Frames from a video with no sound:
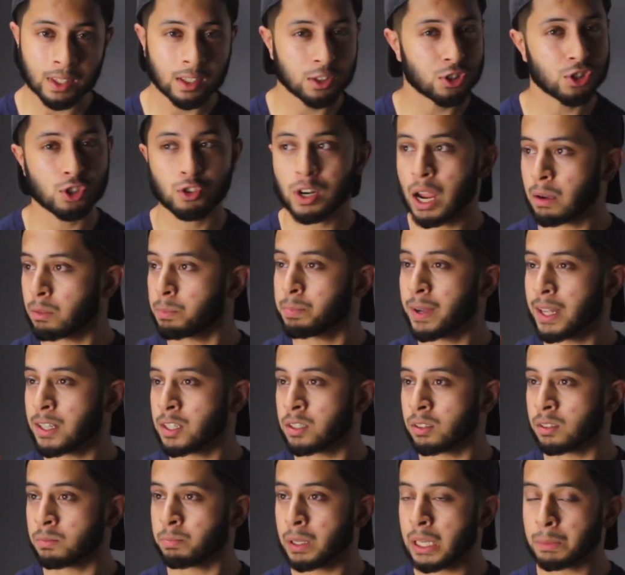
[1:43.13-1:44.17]
Just grab a
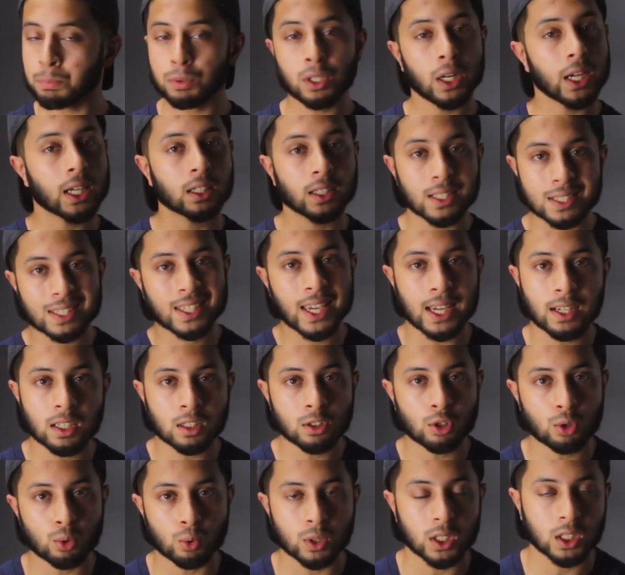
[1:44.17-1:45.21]
pencil and paper and let's get
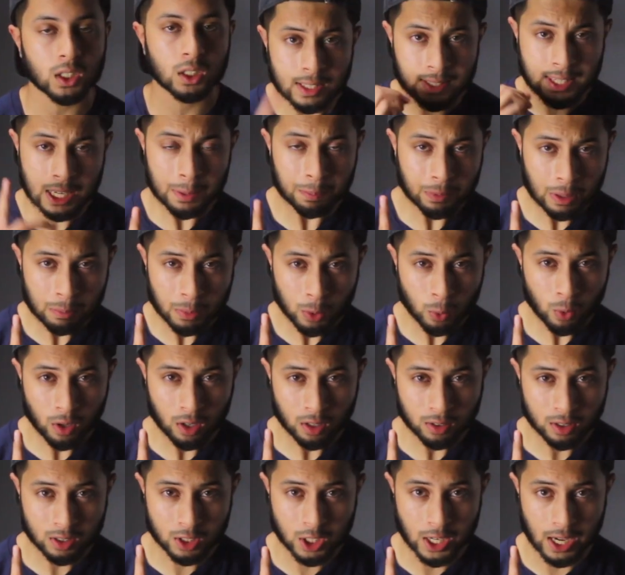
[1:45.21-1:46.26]
into it. Tip number one
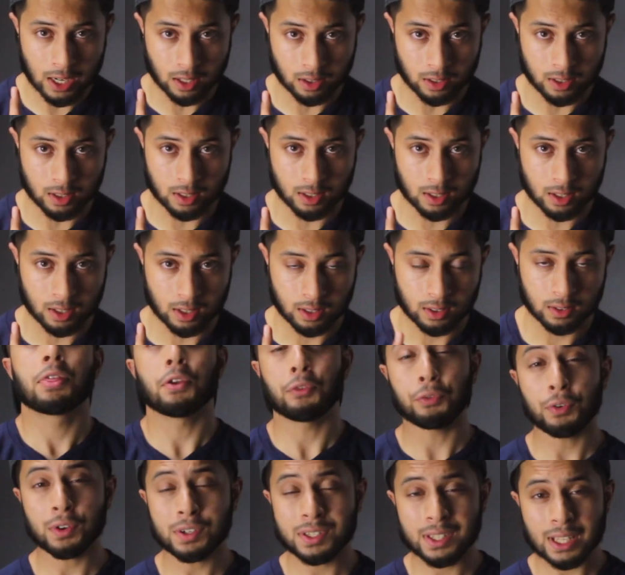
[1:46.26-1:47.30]
on the checklist. The
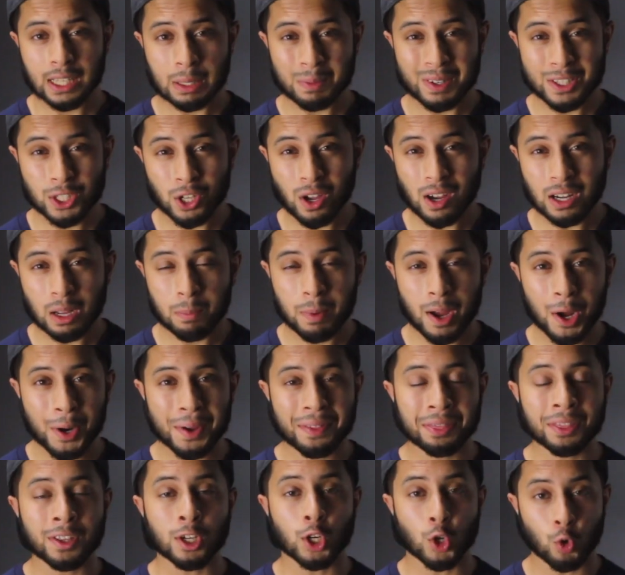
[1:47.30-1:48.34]
first thing I wanna talk about
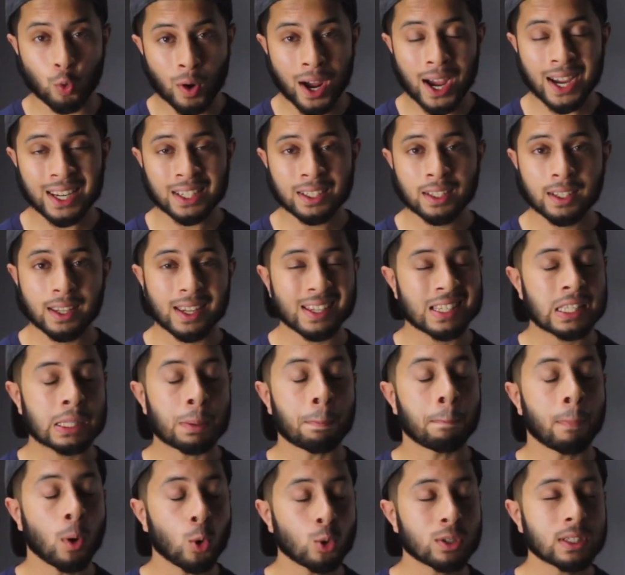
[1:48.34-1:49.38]
in the grind is the
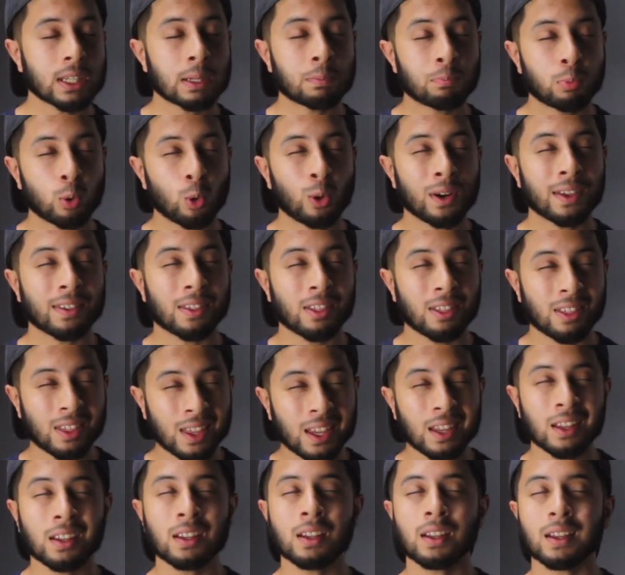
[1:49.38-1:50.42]
most important
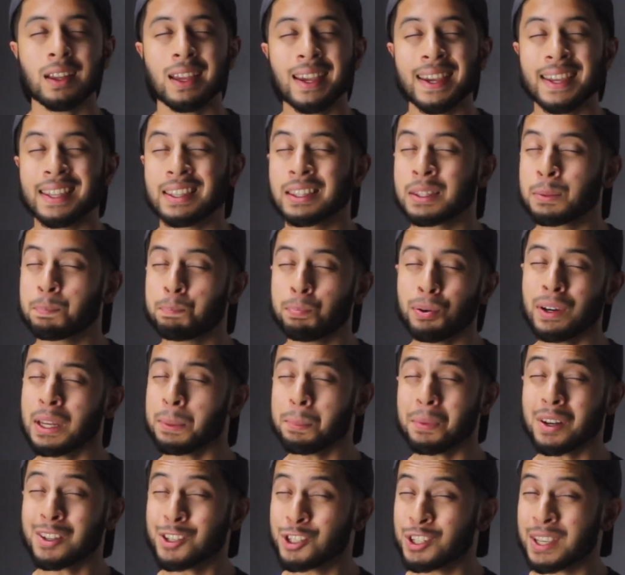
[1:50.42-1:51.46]
thing in pretty
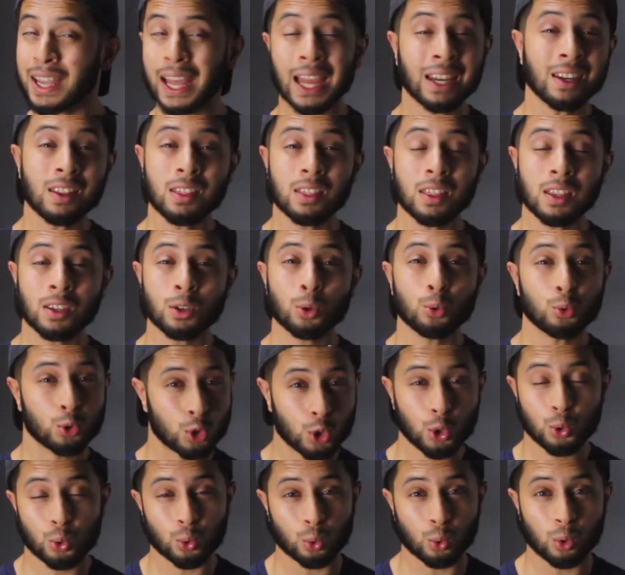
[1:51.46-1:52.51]
much anything you
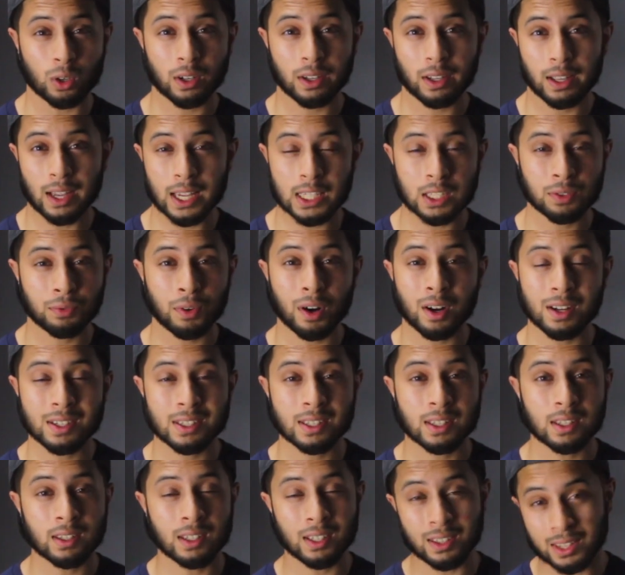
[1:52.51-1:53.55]
do as far
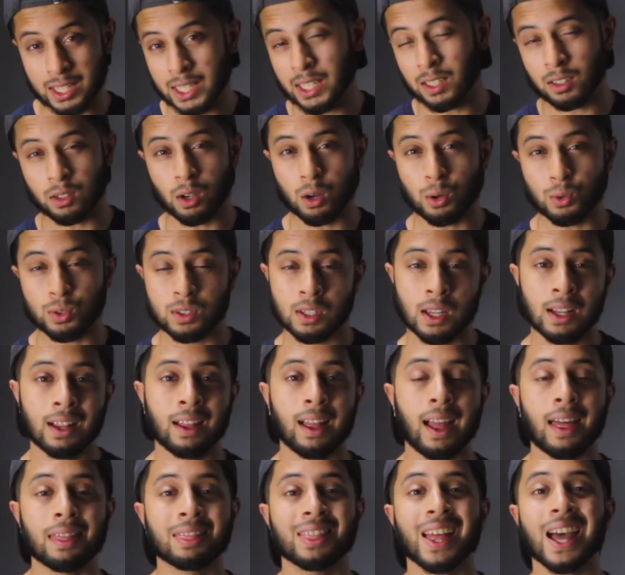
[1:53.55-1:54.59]
as the deen goes,
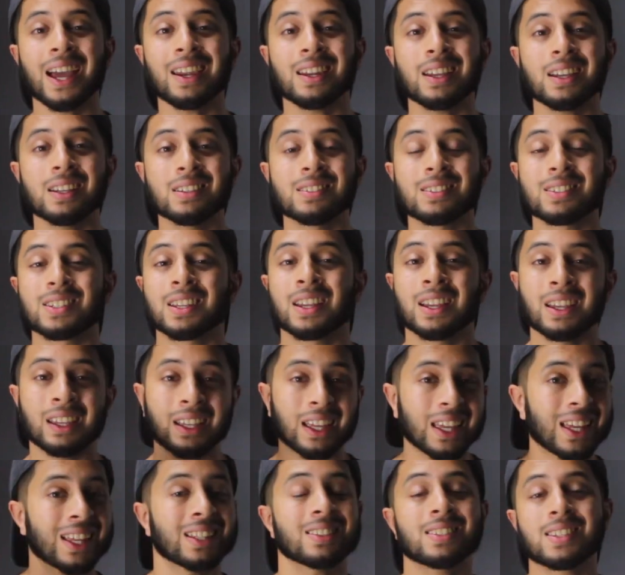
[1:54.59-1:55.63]
and that is
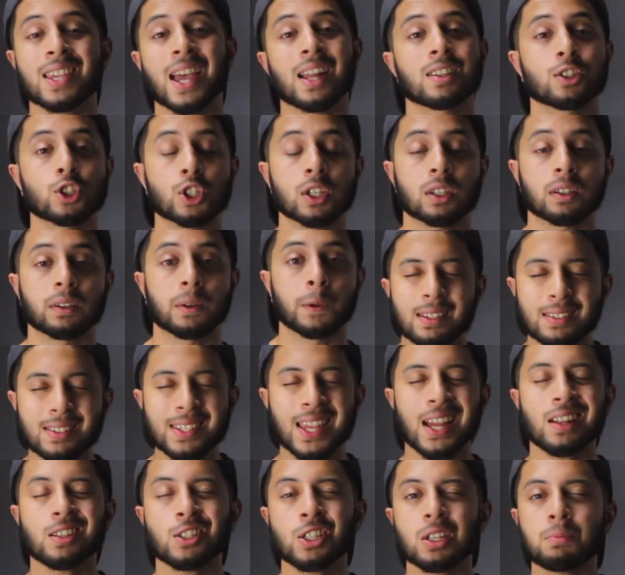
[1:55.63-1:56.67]
intention.
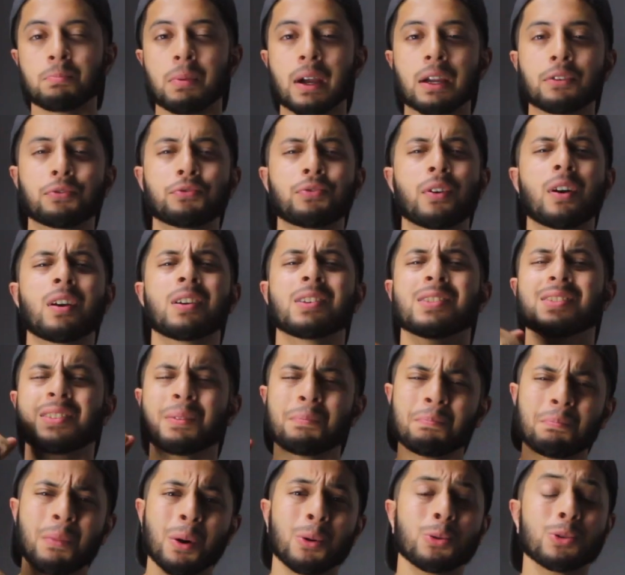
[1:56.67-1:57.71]
Intention by far is the
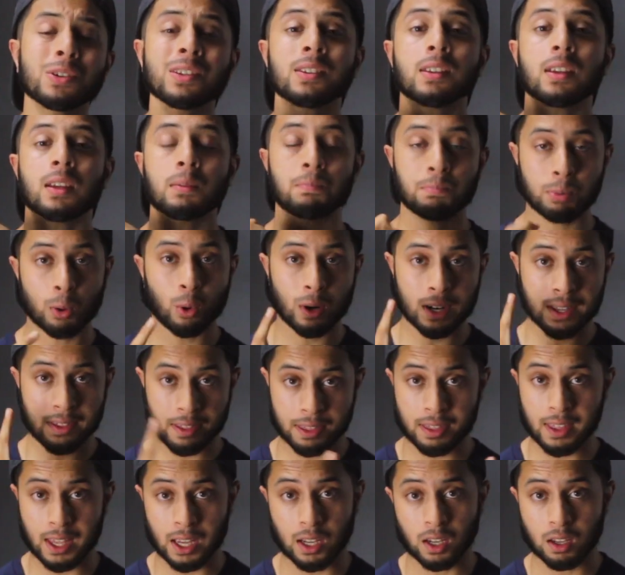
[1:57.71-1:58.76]
most important
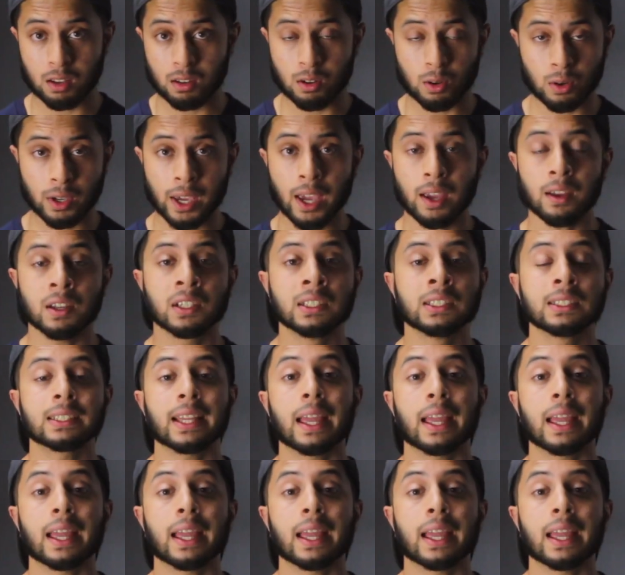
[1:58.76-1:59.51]
thing, okay?